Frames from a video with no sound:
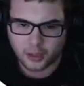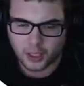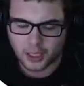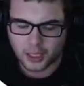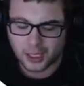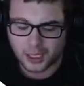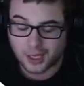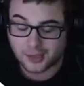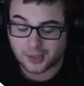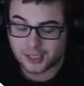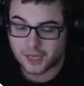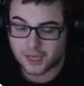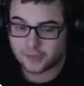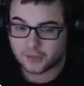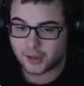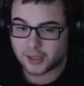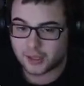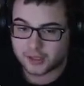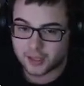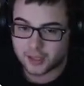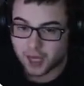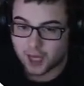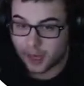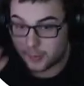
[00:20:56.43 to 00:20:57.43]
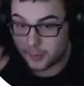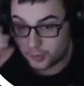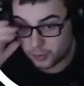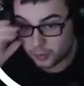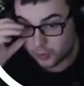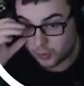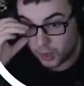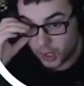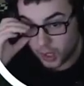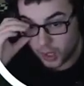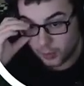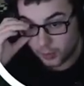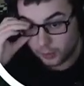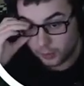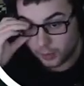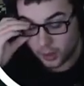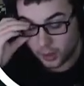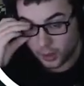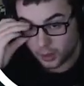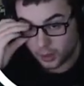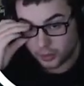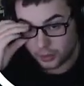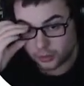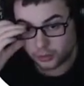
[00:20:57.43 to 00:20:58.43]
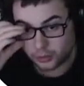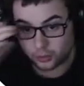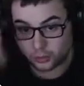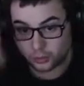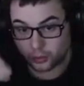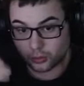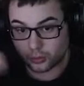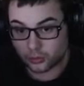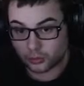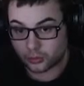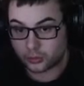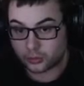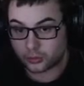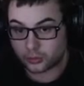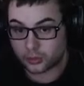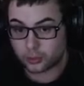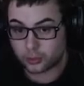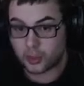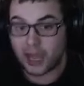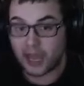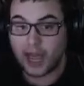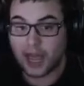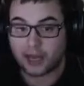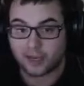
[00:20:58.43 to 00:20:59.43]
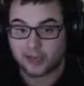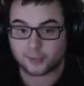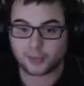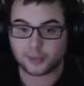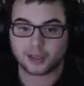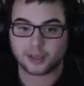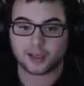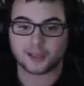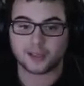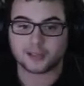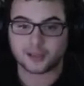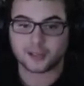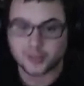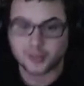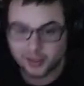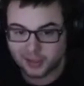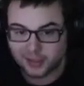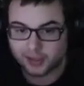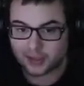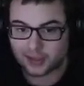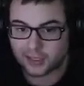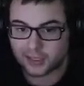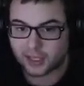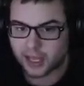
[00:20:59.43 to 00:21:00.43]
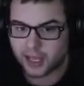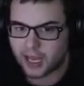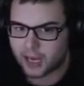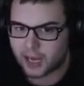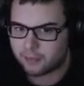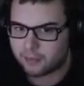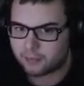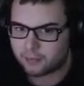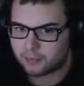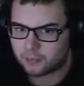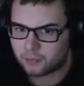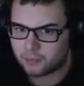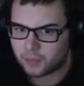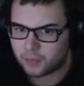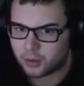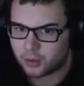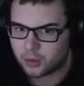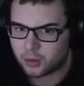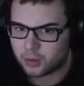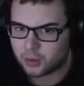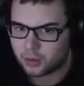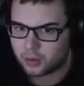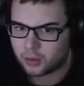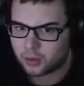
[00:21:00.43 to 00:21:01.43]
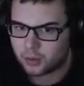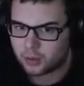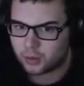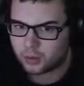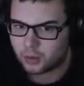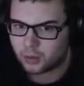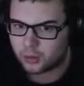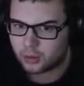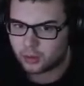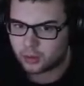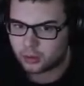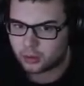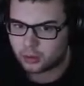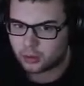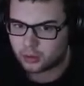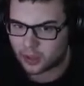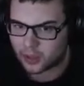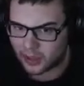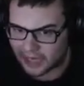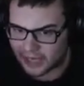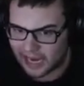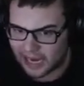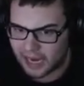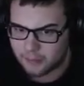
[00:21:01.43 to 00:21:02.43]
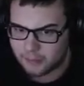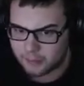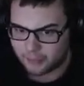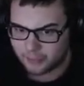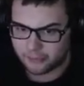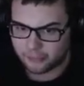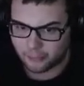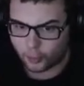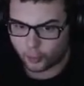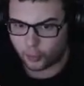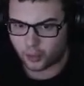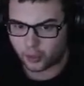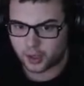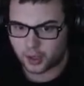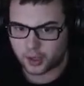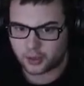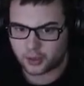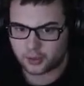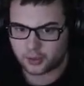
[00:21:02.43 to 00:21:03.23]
I just haven't had time to up uh, to edit because this is the game that came before it.